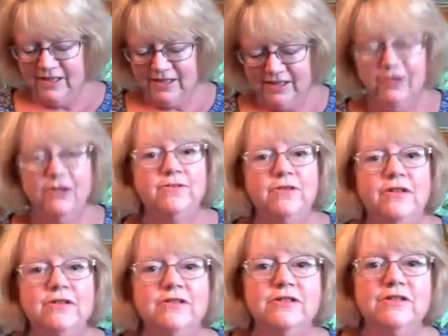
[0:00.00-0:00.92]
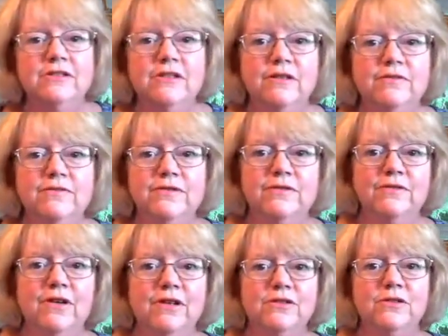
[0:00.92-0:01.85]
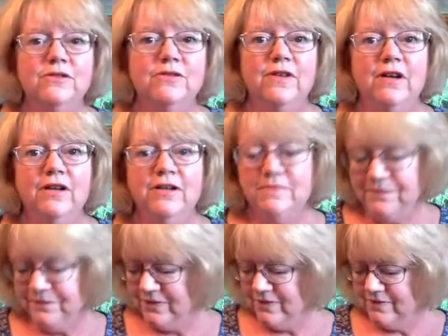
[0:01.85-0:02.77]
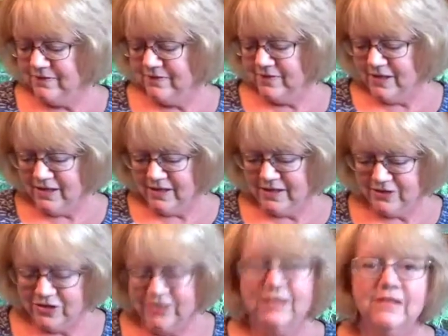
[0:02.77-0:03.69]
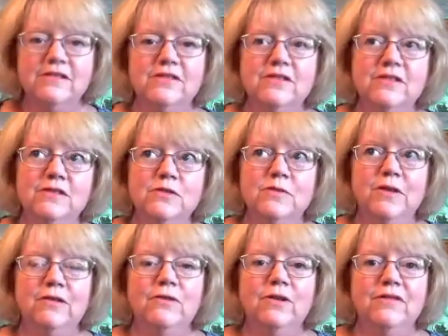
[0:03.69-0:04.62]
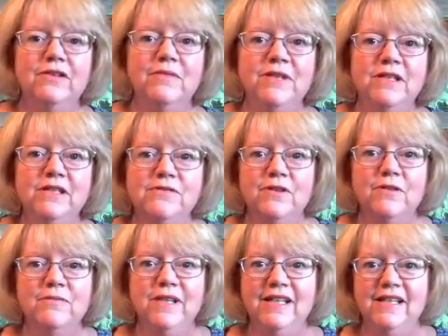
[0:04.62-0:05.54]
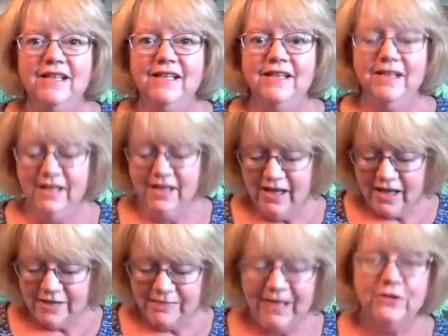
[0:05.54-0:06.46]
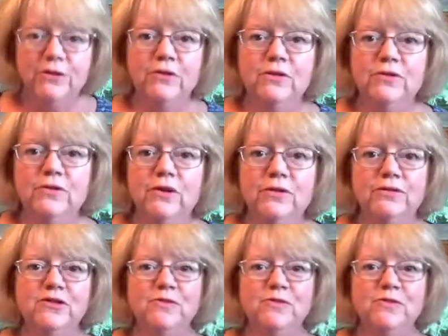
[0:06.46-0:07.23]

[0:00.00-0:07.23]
Carol Foster of the Foster Farm. and she lives about 45 minutes from me, and I met her through local